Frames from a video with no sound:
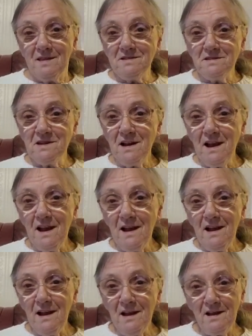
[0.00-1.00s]
This is a
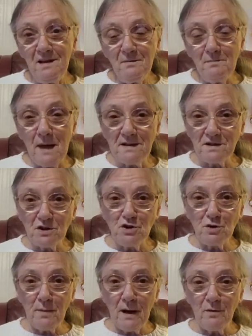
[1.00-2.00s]
little
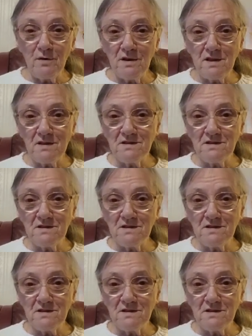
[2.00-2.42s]
message about,